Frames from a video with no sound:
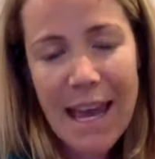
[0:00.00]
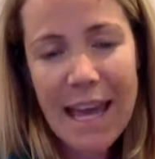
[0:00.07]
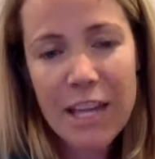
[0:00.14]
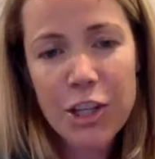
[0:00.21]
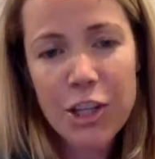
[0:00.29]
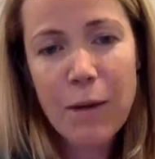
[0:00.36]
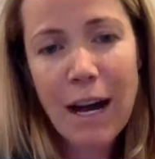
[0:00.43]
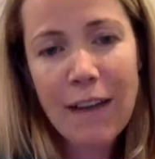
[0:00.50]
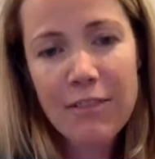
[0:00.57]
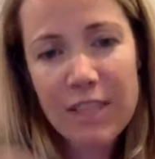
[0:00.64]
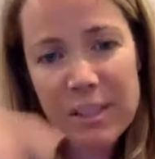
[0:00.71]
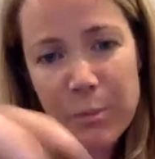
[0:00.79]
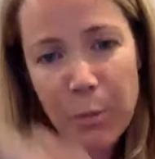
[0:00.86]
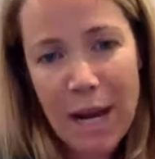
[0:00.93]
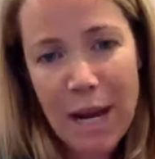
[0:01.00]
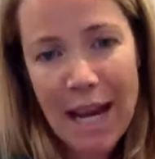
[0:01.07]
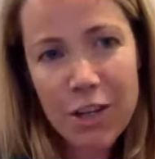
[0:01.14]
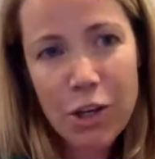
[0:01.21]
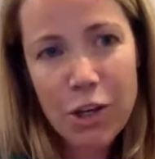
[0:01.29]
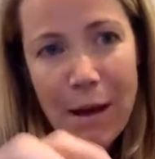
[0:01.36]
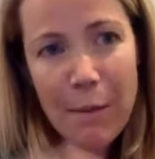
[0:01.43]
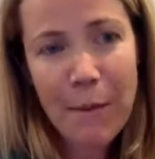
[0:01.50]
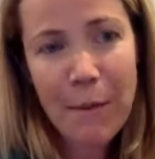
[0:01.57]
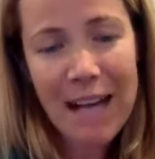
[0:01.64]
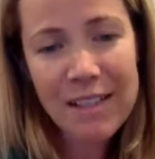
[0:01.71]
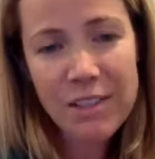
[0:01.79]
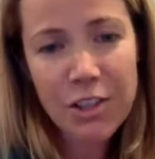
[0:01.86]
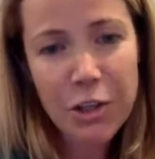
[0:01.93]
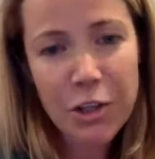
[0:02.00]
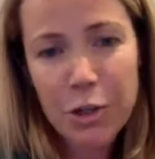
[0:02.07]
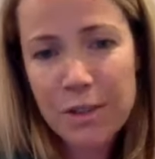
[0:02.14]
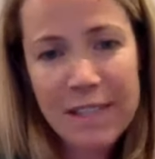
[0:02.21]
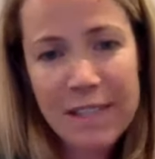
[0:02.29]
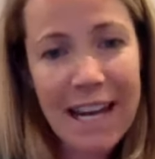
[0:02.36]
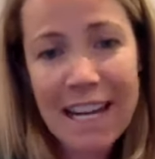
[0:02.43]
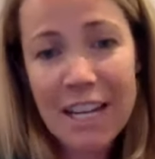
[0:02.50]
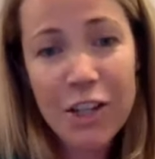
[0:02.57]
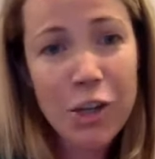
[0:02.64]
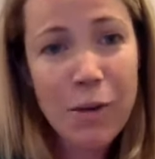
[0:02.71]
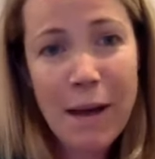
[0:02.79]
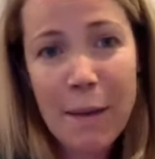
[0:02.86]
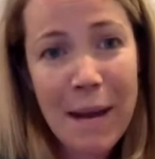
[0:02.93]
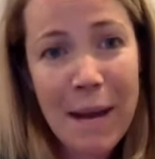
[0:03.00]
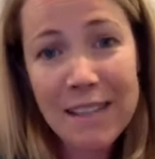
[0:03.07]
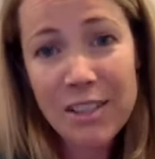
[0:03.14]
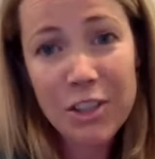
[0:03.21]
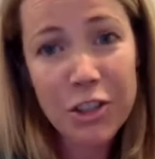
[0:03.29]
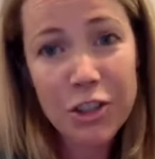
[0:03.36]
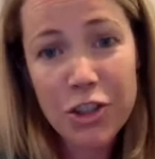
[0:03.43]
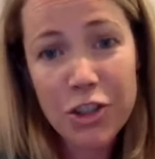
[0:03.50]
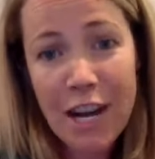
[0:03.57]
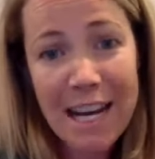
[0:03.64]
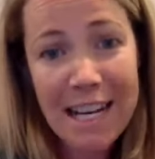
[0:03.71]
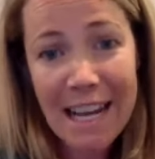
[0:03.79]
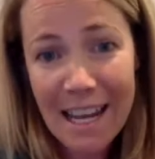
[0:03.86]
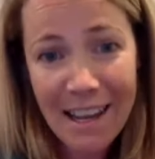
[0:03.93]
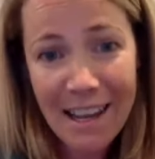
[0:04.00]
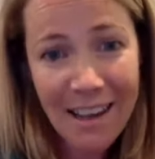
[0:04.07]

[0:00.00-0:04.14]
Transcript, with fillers: and you have this brand new ambassador who's getting new ambassador training